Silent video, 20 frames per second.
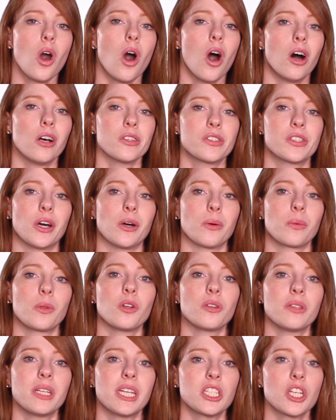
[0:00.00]
Also, you'll
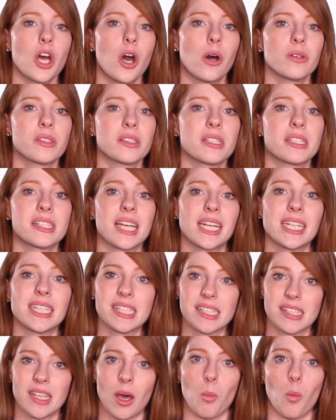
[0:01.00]
need to host the site
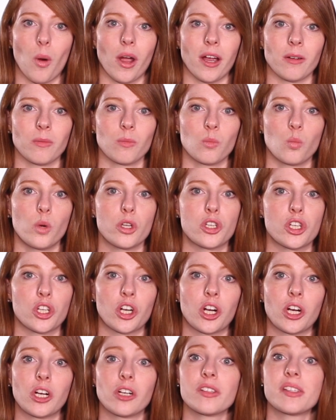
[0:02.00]
somewhere, which
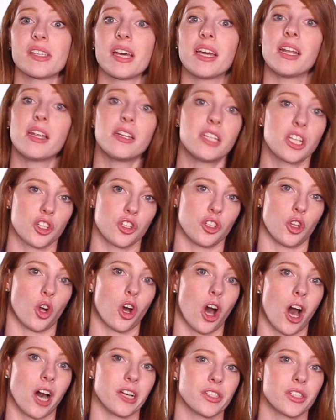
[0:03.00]
incurs an additional
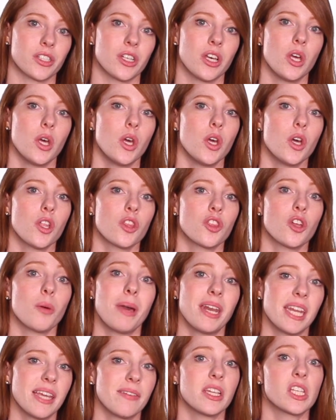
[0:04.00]
cost, though
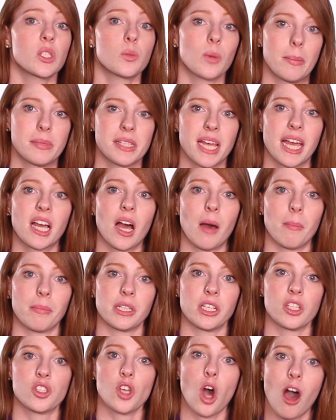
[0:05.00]
many of these website
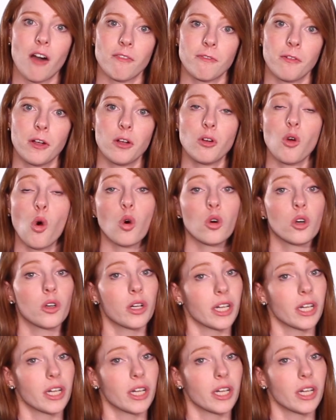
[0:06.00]
companies offer or